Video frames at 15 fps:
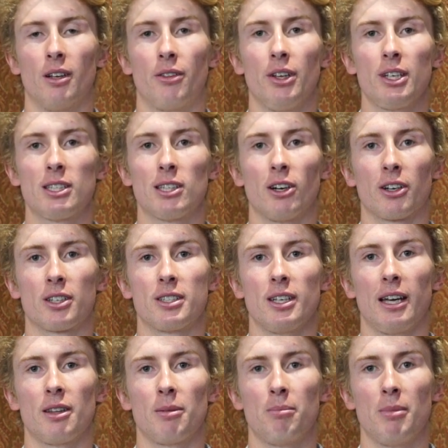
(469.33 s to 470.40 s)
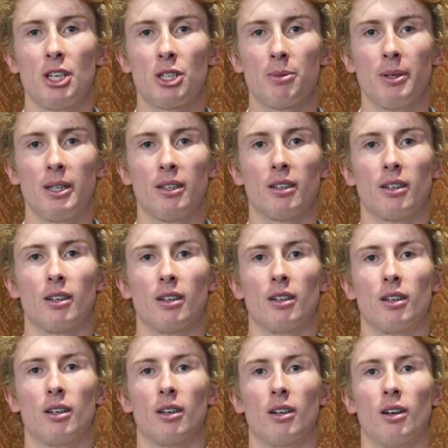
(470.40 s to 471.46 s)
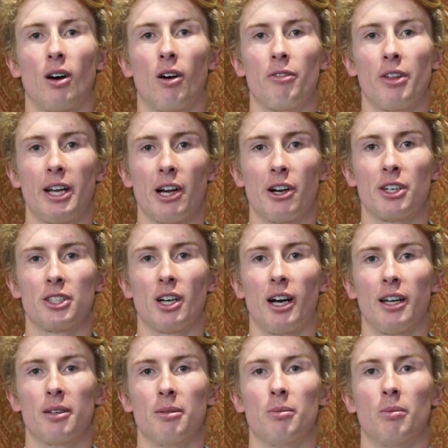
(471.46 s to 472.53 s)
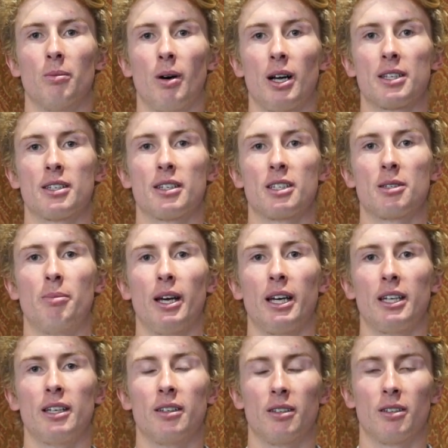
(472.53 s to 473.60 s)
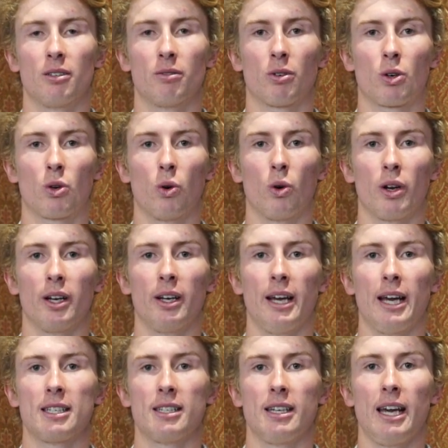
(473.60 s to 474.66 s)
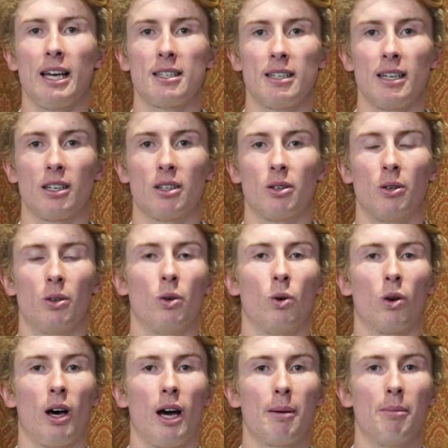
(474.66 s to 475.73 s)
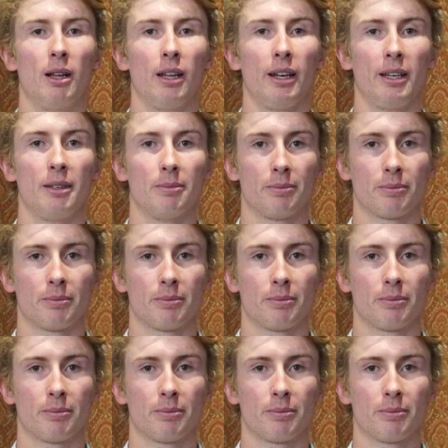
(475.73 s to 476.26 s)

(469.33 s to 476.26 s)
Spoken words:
This looks at the measurement of the heritage item once it has been recorded as an asset or liability.